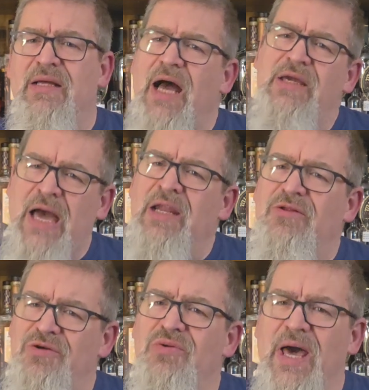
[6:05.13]

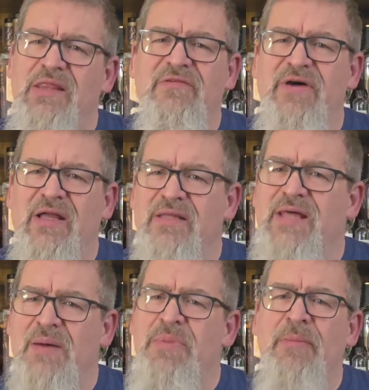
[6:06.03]
of do like the fact
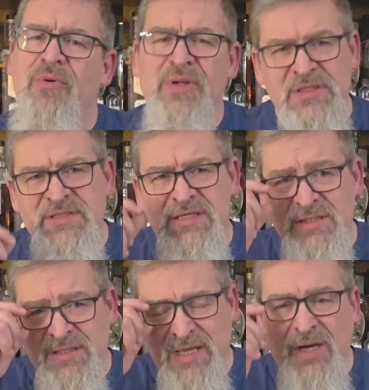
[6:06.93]
that pepperiness
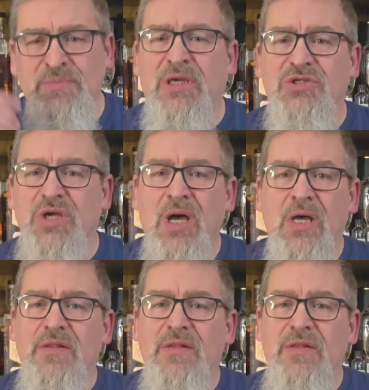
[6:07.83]
isn't there, because